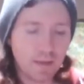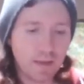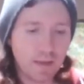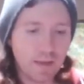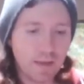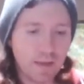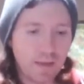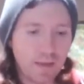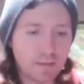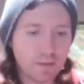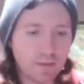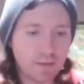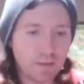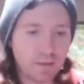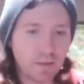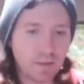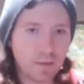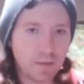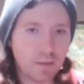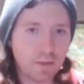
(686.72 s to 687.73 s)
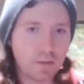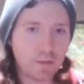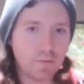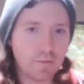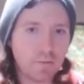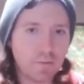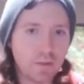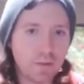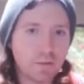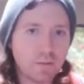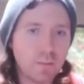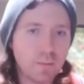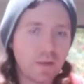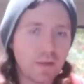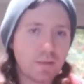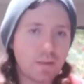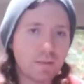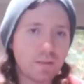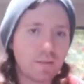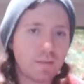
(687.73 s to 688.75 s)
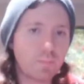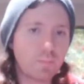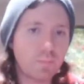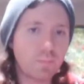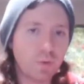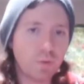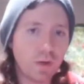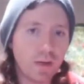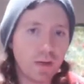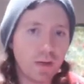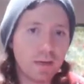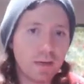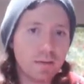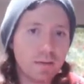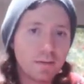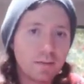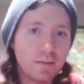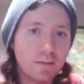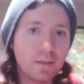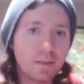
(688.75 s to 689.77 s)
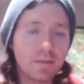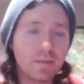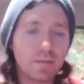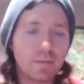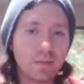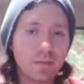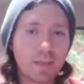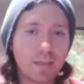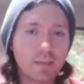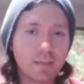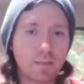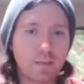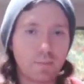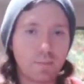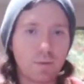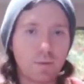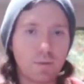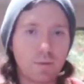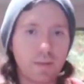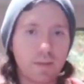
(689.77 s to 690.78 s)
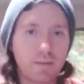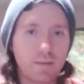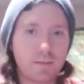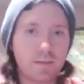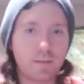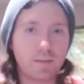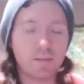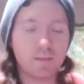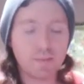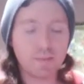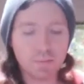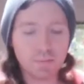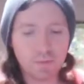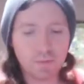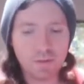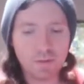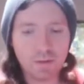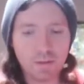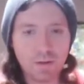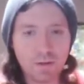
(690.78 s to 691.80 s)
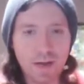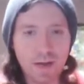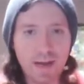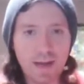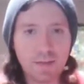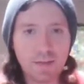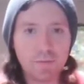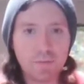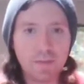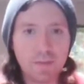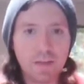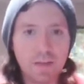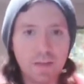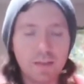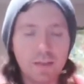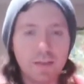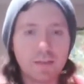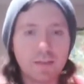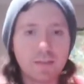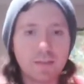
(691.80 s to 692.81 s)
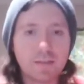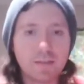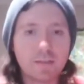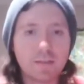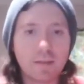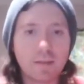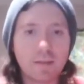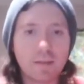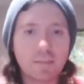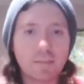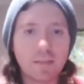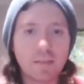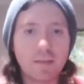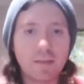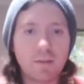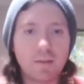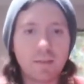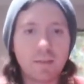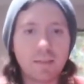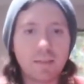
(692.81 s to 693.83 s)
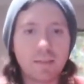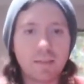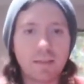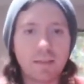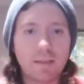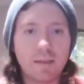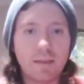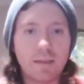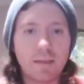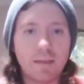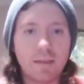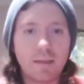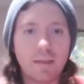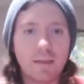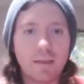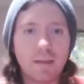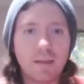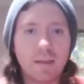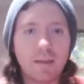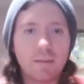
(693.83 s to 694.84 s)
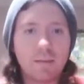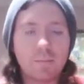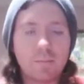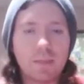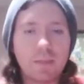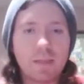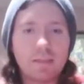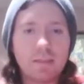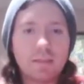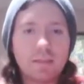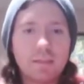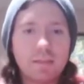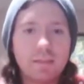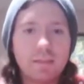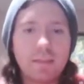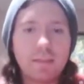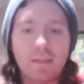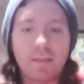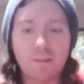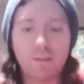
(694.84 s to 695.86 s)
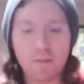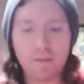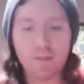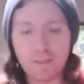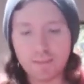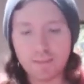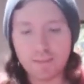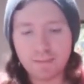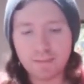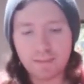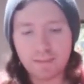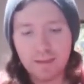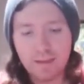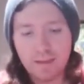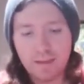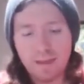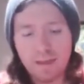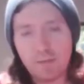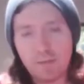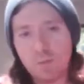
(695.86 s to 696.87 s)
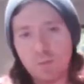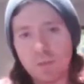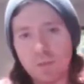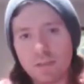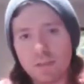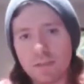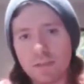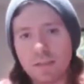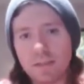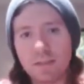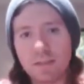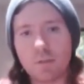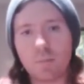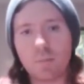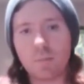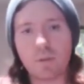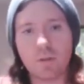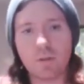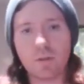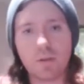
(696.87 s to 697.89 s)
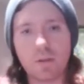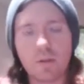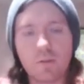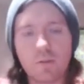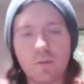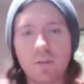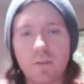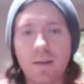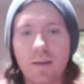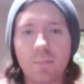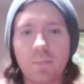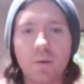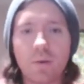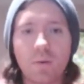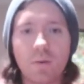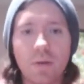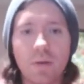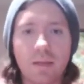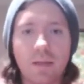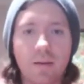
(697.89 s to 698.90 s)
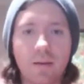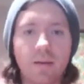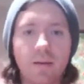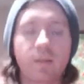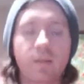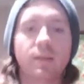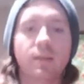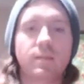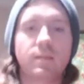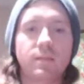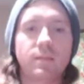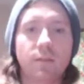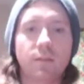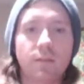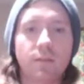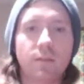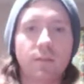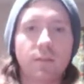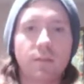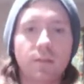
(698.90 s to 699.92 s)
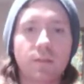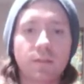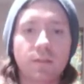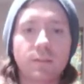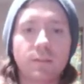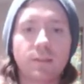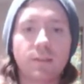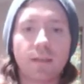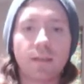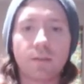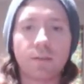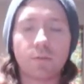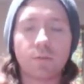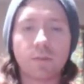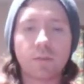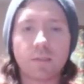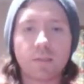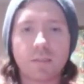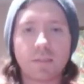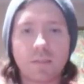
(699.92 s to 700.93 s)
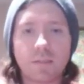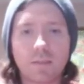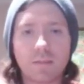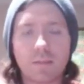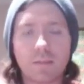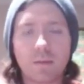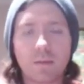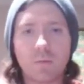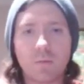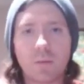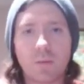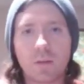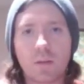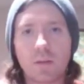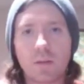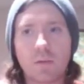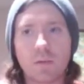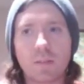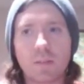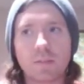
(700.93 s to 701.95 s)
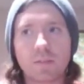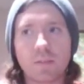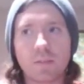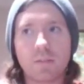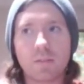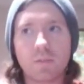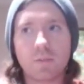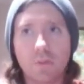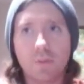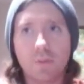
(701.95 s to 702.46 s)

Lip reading: And so you get a false positive prior to the inflection point. That's where the graph stops increasing and then begins to decrease. And we're still below that point, so it looks like we're going to